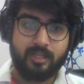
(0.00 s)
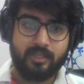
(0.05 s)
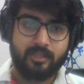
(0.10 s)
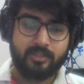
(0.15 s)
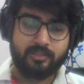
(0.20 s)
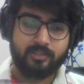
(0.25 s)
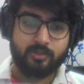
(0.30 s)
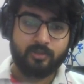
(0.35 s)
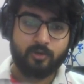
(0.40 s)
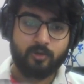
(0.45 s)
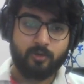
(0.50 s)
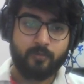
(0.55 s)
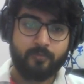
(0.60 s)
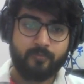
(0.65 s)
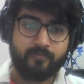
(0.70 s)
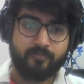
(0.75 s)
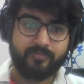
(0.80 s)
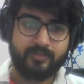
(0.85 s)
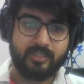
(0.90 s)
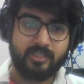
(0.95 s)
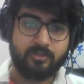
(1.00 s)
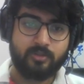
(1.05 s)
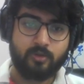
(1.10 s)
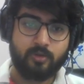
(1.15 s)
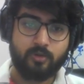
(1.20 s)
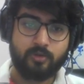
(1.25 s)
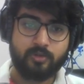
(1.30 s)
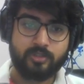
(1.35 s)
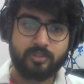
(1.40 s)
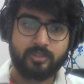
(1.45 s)
so this
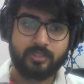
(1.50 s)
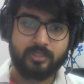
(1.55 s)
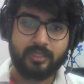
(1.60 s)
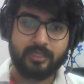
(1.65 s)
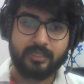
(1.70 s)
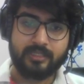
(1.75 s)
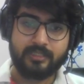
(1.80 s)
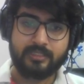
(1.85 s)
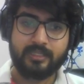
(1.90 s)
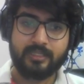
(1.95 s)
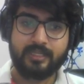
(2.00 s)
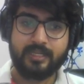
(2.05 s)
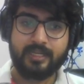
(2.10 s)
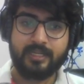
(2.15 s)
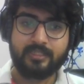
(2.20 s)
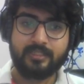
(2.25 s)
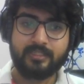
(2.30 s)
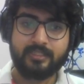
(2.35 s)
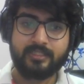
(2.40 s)
course is again the